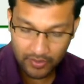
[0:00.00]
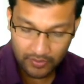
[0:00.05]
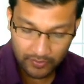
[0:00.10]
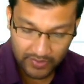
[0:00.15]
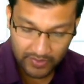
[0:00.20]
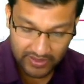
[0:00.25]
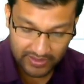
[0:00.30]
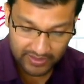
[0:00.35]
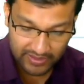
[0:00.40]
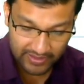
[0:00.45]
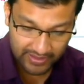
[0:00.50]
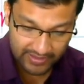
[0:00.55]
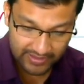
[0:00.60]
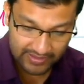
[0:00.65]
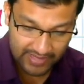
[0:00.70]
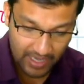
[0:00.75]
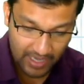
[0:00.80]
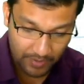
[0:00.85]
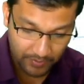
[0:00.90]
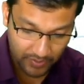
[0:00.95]
We did an
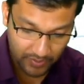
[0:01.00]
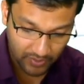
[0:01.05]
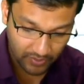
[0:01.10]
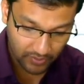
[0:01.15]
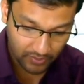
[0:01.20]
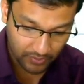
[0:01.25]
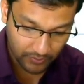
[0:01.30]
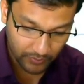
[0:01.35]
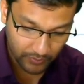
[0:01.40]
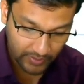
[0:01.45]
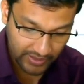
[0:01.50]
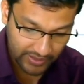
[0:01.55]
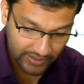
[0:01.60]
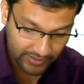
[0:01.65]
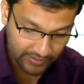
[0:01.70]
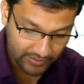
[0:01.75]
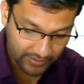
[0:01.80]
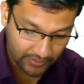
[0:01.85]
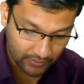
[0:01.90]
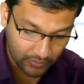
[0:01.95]
example
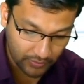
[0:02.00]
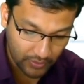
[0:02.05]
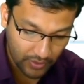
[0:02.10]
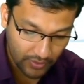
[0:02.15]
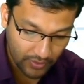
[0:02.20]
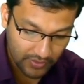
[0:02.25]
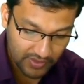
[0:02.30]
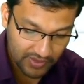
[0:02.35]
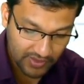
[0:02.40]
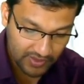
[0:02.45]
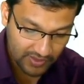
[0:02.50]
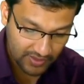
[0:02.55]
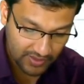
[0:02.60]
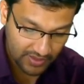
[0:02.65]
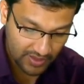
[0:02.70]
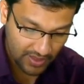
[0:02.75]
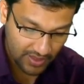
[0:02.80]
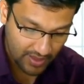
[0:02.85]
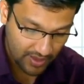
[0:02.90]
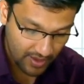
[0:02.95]
with glucose.
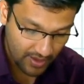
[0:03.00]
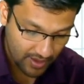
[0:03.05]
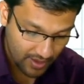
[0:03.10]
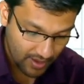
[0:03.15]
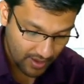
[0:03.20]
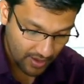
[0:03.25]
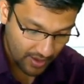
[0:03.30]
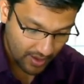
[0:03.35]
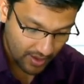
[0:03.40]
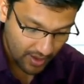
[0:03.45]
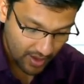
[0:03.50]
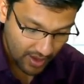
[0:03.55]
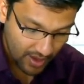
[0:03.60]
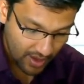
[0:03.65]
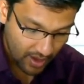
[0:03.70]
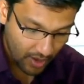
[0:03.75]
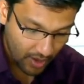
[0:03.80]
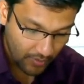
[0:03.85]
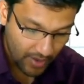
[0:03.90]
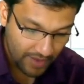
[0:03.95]

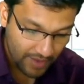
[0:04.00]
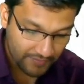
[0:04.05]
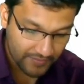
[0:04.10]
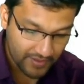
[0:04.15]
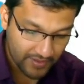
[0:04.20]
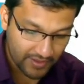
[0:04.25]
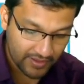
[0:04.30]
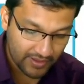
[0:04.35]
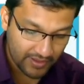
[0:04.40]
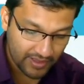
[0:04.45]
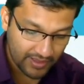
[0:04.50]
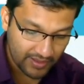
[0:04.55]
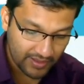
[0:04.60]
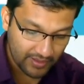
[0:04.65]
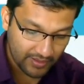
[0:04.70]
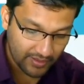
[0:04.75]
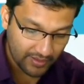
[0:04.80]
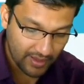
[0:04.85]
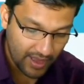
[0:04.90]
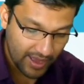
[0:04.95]
However,
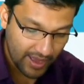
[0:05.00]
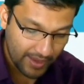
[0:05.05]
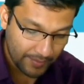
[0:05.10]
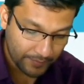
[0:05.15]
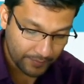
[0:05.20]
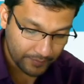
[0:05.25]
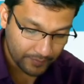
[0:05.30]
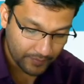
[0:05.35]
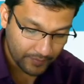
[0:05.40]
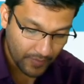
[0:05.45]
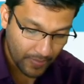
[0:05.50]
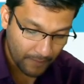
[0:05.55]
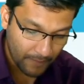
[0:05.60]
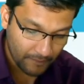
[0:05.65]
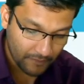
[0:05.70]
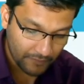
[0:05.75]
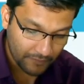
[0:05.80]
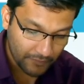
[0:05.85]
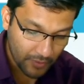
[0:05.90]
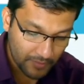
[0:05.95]

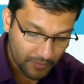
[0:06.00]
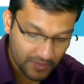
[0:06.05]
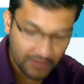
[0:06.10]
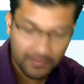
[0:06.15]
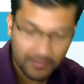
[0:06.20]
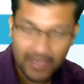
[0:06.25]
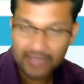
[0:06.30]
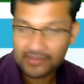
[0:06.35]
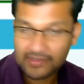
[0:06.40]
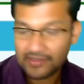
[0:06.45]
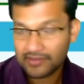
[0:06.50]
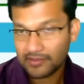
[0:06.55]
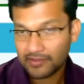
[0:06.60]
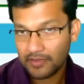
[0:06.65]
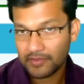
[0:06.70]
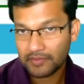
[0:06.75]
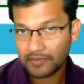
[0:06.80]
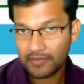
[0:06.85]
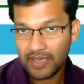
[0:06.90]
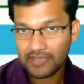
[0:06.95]
formula mass and
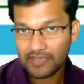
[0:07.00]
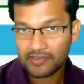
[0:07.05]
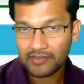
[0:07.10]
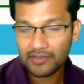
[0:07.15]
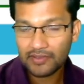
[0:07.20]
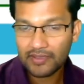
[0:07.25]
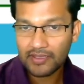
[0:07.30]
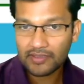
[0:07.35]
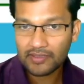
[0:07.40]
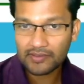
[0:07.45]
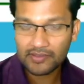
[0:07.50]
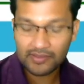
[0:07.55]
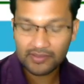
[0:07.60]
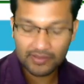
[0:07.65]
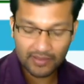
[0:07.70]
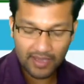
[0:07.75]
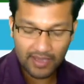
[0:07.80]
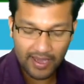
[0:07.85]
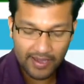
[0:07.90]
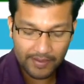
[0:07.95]
atomic mass
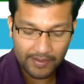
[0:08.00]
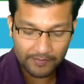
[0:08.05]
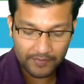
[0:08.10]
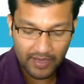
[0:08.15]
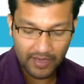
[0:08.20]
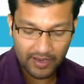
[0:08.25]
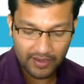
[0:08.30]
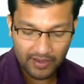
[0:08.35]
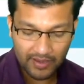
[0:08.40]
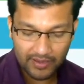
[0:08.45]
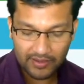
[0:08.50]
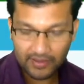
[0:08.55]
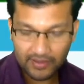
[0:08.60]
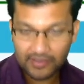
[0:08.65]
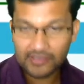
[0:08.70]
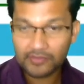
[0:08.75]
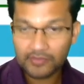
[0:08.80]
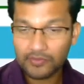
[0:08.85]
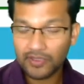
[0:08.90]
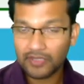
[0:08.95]
units
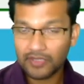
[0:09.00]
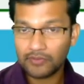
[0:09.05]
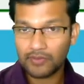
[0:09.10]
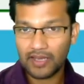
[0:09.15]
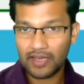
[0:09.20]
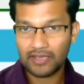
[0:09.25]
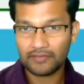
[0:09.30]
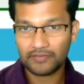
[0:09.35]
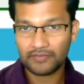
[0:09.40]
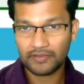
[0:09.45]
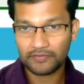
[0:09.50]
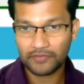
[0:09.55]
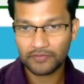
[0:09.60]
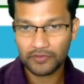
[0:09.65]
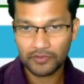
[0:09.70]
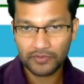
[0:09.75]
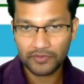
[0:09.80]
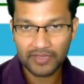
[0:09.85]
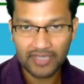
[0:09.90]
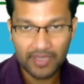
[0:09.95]
isn't really relevant for
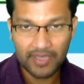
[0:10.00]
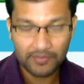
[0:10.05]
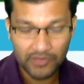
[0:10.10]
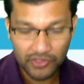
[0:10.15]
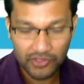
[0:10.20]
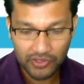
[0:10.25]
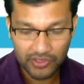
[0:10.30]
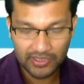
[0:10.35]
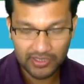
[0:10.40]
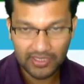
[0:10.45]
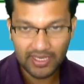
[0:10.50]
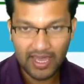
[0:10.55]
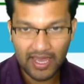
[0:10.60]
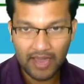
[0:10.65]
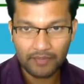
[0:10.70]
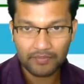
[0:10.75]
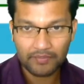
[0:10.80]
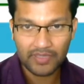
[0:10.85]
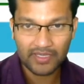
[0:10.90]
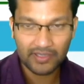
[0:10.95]
doing chemistry in the
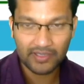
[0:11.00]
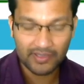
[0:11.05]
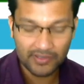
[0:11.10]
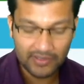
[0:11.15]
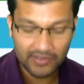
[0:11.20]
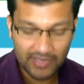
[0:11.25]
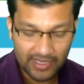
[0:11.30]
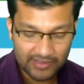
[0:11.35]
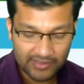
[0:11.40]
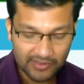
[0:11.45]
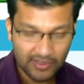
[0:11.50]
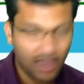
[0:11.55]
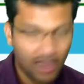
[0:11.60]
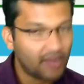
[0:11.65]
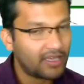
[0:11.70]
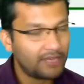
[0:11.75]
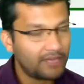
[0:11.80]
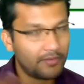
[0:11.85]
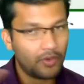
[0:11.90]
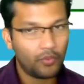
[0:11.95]
lab, because that's
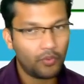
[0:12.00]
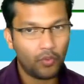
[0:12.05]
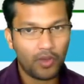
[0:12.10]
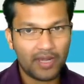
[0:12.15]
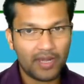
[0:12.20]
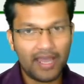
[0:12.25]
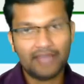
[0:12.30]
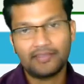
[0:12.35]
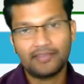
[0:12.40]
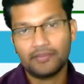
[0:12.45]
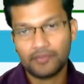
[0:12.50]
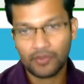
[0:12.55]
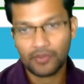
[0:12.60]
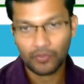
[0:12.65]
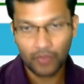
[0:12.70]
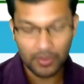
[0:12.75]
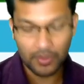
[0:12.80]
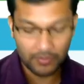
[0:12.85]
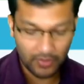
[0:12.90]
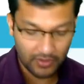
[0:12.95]
talking about 1 atom or
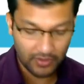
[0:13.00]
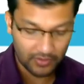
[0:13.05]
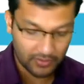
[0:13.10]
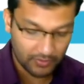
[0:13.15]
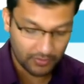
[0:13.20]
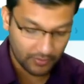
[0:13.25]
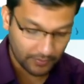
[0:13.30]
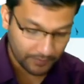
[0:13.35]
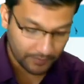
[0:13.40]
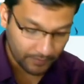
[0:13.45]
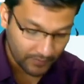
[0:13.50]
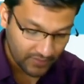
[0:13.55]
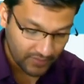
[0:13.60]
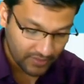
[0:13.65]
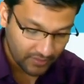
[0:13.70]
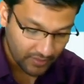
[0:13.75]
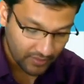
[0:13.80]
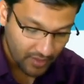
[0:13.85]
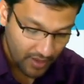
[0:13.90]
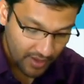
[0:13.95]
1 molecule.
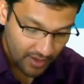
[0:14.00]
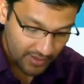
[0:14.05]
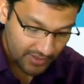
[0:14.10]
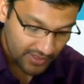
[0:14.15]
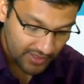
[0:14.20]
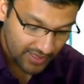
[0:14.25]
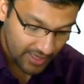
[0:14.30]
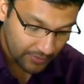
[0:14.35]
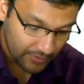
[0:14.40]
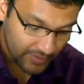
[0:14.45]
So then we